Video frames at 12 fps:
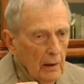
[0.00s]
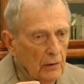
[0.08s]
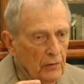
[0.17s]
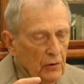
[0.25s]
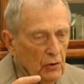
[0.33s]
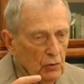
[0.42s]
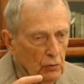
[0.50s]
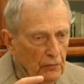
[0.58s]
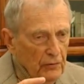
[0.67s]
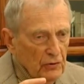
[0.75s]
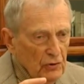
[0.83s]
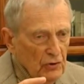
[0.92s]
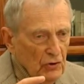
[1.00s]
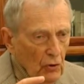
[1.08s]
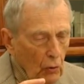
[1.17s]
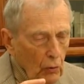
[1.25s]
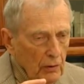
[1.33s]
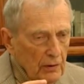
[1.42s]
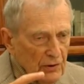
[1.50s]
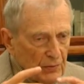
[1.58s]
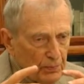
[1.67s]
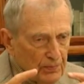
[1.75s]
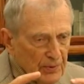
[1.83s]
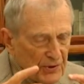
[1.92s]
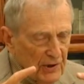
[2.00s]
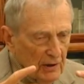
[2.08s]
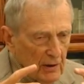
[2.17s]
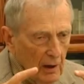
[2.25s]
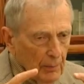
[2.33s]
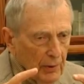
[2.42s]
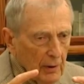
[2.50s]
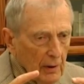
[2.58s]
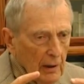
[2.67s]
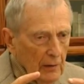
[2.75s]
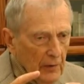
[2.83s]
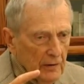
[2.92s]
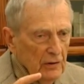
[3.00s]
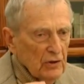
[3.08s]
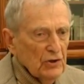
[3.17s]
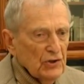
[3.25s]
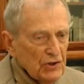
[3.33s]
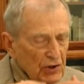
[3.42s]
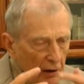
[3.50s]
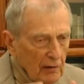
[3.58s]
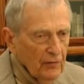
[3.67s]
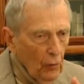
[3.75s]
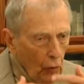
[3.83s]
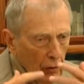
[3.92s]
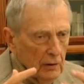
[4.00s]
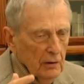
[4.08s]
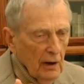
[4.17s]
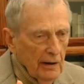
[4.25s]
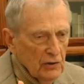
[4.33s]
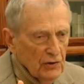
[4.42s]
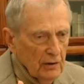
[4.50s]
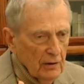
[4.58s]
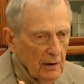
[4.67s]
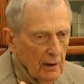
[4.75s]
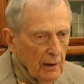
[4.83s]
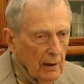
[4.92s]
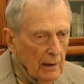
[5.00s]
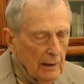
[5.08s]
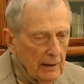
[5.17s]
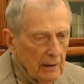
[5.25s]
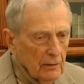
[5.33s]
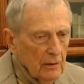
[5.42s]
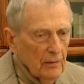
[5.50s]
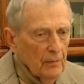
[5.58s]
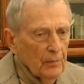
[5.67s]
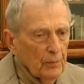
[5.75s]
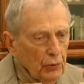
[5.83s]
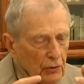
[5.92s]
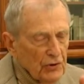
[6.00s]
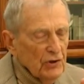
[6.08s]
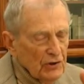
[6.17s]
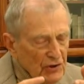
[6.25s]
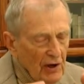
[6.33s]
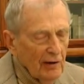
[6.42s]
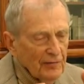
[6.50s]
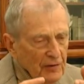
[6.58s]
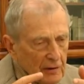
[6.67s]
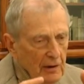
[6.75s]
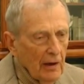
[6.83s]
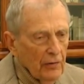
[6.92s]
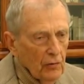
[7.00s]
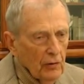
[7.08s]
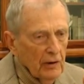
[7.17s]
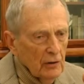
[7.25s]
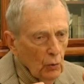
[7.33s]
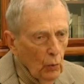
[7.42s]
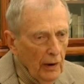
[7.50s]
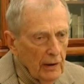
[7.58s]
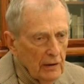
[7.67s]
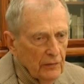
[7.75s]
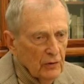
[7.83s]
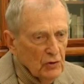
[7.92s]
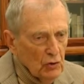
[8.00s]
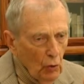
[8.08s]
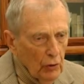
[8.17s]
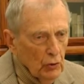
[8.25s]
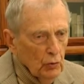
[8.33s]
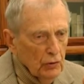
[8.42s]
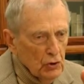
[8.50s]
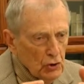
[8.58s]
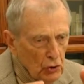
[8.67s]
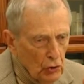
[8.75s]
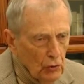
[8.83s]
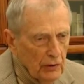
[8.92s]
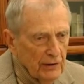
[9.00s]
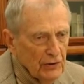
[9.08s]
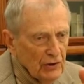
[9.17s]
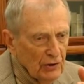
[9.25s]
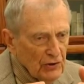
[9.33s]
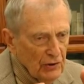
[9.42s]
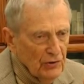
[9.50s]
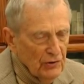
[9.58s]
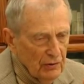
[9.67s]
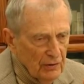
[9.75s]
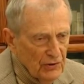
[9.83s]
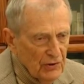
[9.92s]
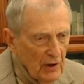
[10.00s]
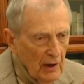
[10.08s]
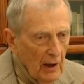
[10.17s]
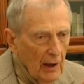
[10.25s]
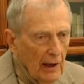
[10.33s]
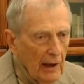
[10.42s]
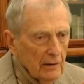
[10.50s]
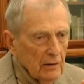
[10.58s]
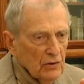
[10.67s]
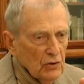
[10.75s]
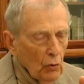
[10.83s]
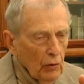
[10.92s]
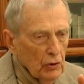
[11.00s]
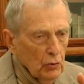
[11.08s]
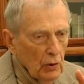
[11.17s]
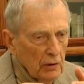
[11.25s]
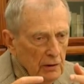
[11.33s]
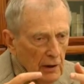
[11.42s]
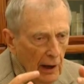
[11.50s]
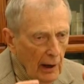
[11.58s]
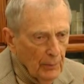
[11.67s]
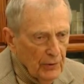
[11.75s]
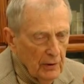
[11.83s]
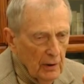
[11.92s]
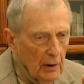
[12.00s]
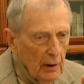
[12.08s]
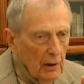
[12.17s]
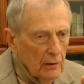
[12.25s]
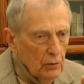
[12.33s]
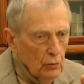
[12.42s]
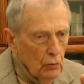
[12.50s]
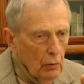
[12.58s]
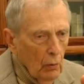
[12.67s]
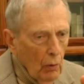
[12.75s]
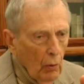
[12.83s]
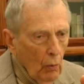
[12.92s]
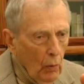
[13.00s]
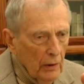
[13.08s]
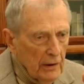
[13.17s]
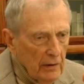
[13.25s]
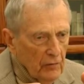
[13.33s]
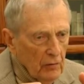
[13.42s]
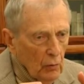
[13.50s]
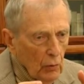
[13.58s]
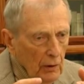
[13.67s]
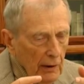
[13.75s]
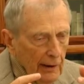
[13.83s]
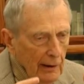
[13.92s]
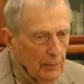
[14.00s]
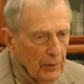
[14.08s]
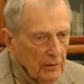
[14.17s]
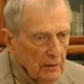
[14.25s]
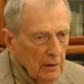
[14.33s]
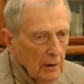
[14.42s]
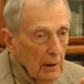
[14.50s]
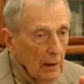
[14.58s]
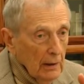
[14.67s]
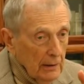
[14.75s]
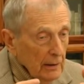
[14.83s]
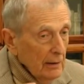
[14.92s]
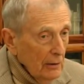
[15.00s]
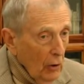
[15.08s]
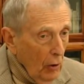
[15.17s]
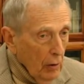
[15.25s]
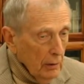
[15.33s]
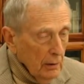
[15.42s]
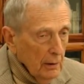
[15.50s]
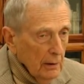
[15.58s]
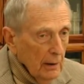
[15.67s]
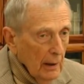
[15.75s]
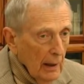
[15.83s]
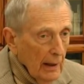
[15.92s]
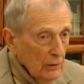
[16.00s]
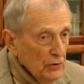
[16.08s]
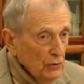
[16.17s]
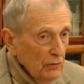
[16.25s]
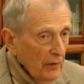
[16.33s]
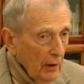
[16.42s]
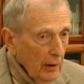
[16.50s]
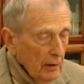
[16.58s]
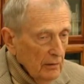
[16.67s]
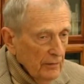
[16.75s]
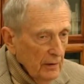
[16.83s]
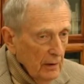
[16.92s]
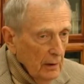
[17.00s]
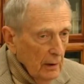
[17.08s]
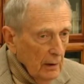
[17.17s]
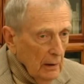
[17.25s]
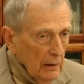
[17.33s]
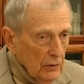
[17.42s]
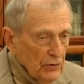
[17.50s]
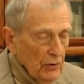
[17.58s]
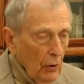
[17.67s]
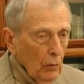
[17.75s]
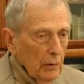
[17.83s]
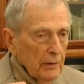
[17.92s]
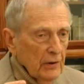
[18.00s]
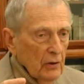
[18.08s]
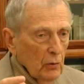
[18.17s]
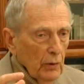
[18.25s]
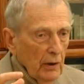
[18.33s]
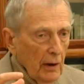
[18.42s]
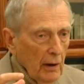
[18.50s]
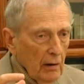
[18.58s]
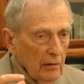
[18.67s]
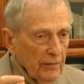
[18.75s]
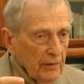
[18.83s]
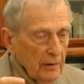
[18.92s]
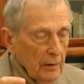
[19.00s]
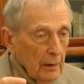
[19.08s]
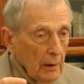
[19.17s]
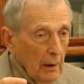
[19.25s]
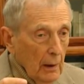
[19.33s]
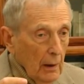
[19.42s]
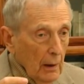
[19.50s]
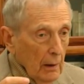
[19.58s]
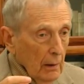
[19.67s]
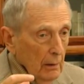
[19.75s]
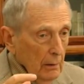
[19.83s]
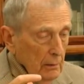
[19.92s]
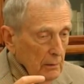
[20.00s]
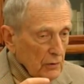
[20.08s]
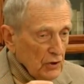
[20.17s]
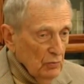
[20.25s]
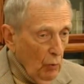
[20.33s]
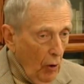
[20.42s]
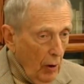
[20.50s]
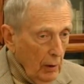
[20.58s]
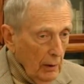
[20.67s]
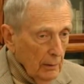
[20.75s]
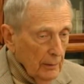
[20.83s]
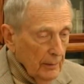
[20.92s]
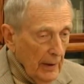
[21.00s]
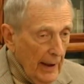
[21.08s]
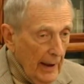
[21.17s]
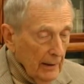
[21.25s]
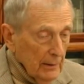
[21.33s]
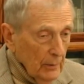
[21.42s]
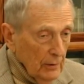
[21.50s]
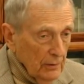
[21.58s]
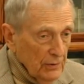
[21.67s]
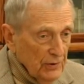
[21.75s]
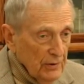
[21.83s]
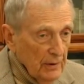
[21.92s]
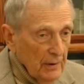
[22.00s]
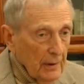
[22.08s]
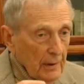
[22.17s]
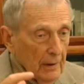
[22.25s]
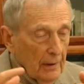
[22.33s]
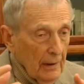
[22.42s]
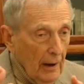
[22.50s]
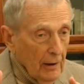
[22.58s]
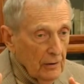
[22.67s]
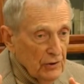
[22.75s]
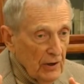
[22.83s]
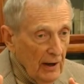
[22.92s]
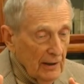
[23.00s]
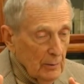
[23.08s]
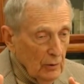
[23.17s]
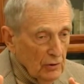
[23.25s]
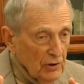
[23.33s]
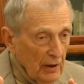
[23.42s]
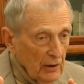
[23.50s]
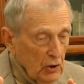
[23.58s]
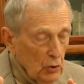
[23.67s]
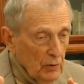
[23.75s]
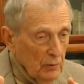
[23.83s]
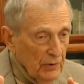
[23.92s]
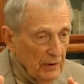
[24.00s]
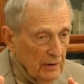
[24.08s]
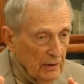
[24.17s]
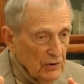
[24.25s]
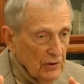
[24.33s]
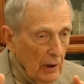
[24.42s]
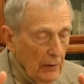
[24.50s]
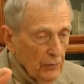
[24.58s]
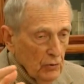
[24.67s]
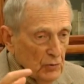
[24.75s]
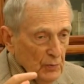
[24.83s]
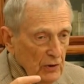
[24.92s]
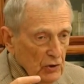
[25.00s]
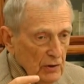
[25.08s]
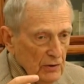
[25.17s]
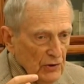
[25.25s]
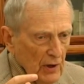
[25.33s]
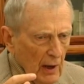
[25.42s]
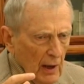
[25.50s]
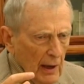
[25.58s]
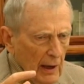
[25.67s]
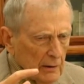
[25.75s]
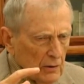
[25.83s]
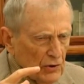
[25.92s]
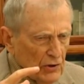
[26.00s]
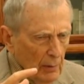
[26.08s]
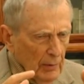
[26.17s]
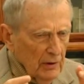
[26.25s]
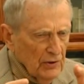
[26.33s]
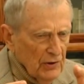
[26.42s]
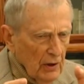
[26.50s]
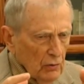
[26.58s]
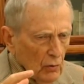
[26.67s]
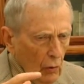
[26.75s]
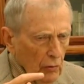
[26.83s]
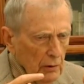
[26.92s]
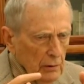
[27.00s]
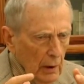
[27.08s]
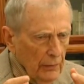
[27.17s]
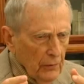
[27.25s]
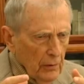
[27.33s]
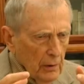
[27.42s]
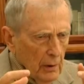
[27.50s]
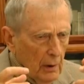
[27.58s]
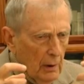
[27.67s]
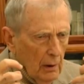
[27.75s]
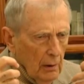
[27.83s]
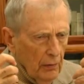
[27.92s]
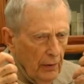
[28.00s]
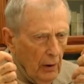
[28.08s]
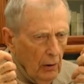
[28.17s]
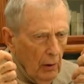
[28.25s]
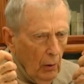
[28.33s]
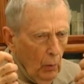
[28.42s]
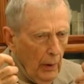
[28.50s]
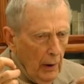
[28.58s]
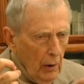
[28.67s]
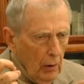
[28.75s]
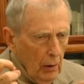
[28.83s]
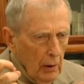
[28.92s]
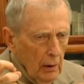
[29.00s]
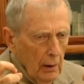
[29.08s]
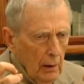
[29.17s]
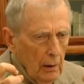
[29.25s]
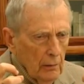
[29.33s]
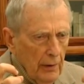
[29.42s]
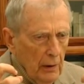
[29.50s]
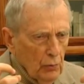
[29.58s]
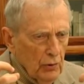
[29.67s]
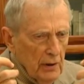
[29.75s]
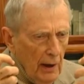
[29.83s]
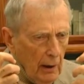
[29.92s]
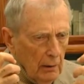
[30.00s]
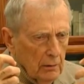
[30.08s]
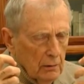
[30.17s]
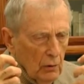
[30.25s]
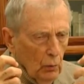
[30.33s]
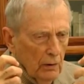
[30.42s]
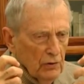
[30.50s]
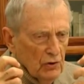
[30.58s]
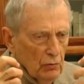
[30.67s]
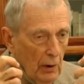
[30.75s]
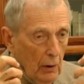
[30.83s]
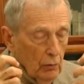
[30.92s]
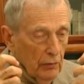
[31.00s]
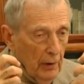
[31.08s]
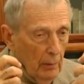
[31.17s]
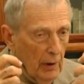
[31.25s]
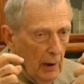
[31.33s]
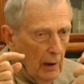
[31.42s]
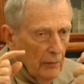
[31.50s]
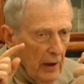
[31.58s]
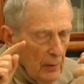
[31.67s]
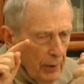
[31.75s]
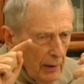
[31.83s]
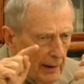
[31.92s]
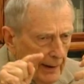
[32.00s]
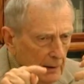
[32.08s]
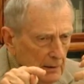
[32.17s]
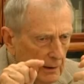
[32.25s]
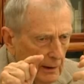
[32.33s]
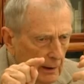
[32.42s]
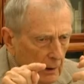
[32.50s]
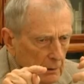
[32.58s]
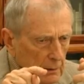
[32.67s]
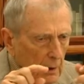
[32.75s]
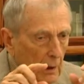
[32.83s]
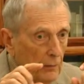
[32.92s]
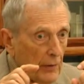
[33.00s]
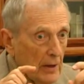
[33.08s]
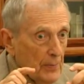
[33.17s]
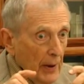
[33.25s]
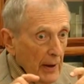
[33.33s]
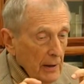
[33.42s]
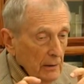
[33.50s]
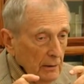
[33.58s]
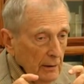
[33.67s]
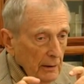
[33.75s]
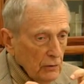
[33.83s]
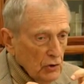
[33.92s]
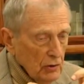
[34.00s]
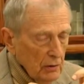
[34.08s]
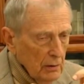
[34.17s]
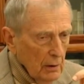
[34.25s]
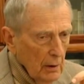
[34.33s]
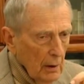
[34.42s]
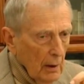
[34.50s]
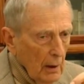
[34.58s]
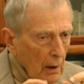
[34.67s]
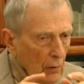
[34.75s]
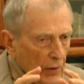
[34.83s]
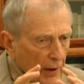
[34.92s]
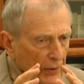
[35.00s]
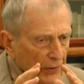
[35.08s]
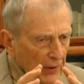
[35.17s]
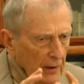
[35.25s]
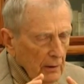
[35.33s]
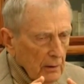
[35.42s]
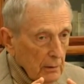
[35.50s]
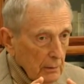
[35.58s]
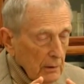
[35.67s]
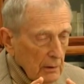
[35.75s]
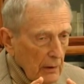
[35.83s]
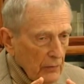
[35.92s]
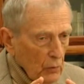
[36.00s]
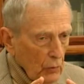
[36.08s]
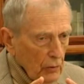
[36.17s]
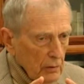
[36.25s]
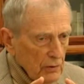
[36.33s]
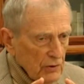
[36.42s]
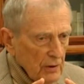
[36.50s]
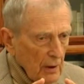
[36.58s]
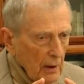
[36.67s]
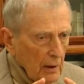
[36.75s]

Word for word: The universe is so set up that it is self organizing. It puts itself together in a way that's going to assure its existence and it's going to adapt to whatever will help it get along and survive. So here we have small animals, large animals like human beings, other species, and to some extent or another, they're aware. They react to what's around them. They plan ahead. They pay attention. They think, in other words.